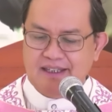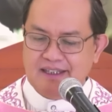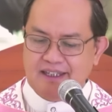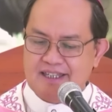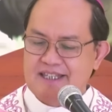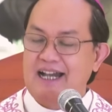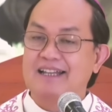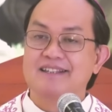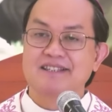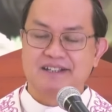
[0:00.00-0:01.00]
His
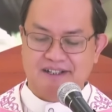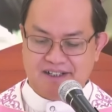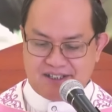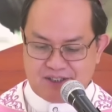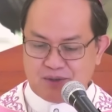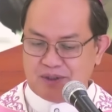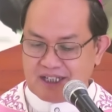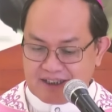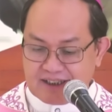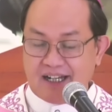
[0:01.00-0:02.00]
answers to the
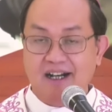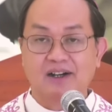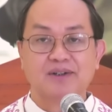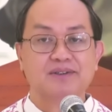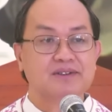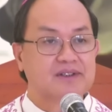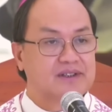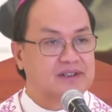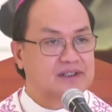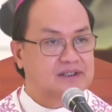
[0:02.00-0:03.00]
crowd,
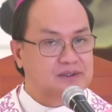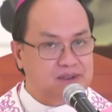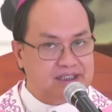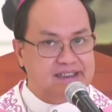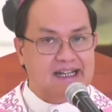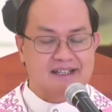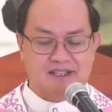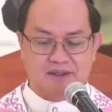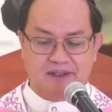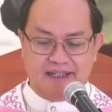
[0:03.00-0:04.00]
to the tax
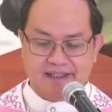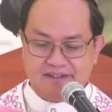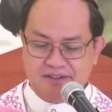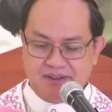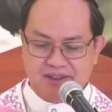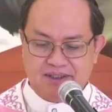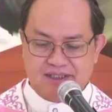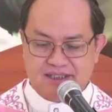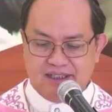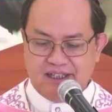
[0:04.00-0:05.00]

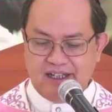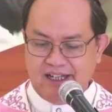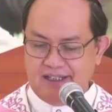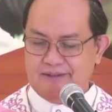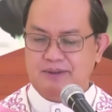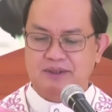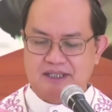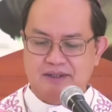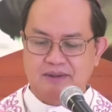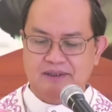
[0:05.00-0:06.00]
collectors, and to the
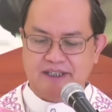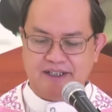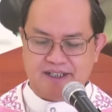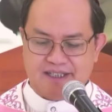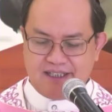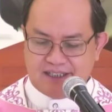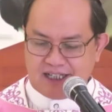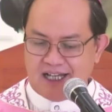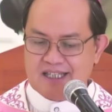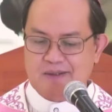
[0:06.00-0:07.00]
soldiers in the
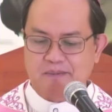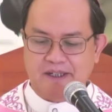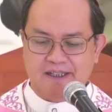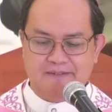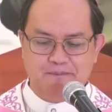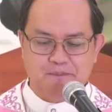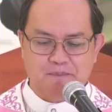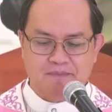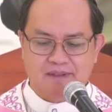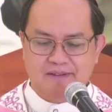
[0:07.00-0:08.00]
gospel
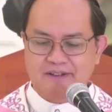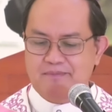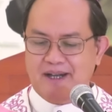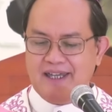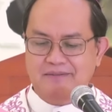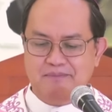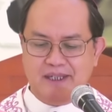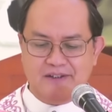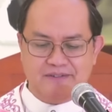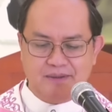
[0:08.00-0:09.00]
remind me
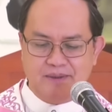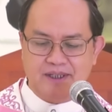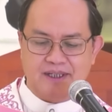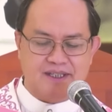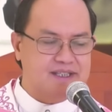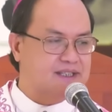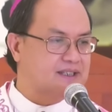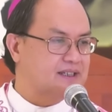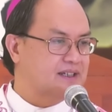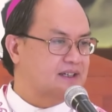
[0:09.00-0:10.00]
of the
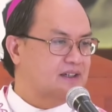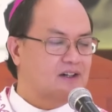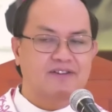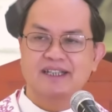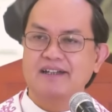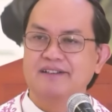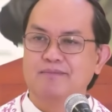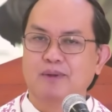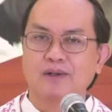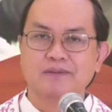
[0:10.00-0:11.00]
words of another
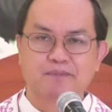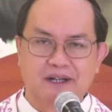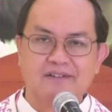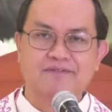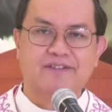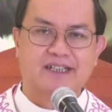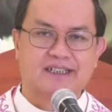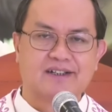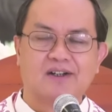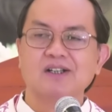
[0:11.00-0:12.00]
bold prophet,
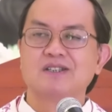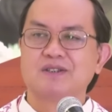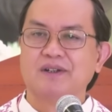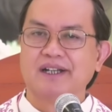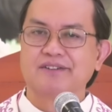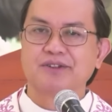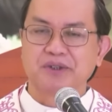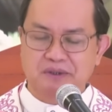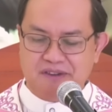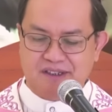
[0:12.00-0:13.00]
also a
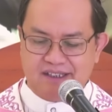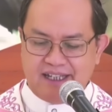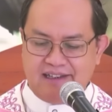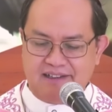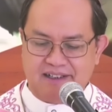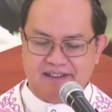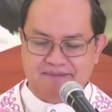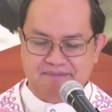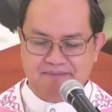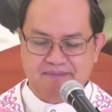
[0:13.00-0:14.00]
truth teller,
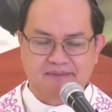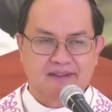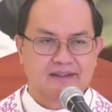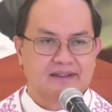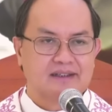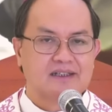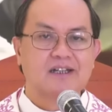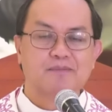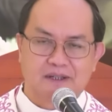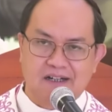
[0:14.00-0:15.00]
the
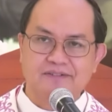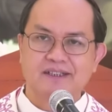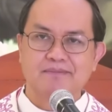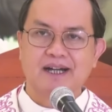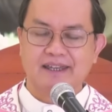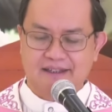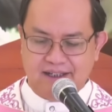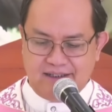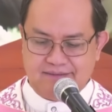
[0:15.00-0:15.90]
prophet Micah.